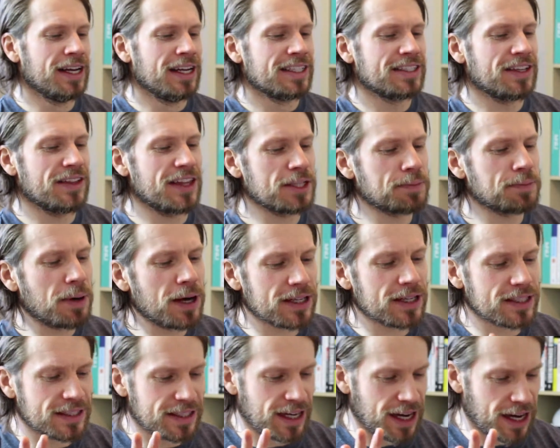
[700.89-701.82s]
So this
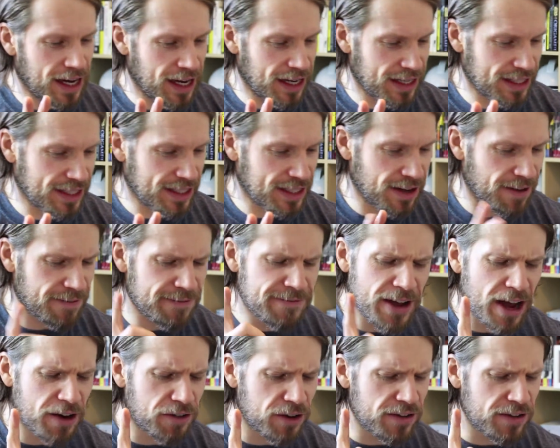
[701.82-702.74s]
person asks,
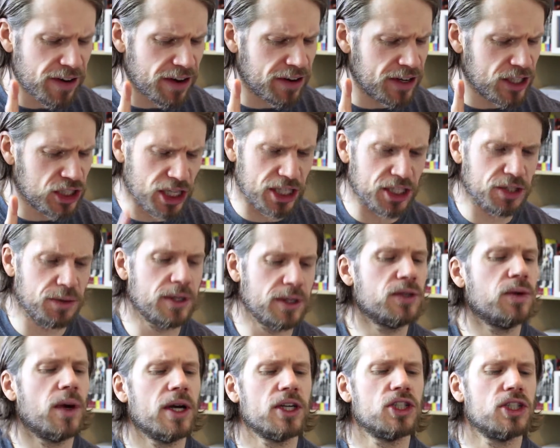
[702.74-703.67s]
very
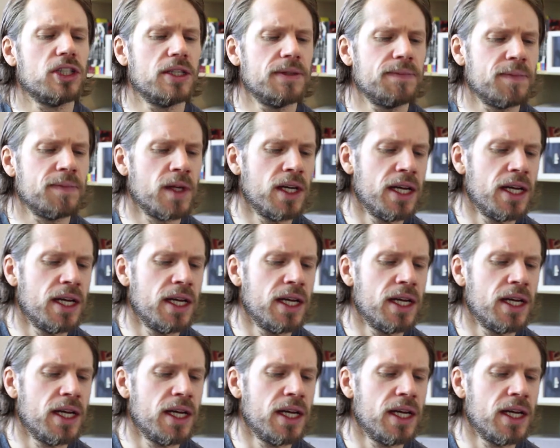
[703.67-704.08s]
genuine question.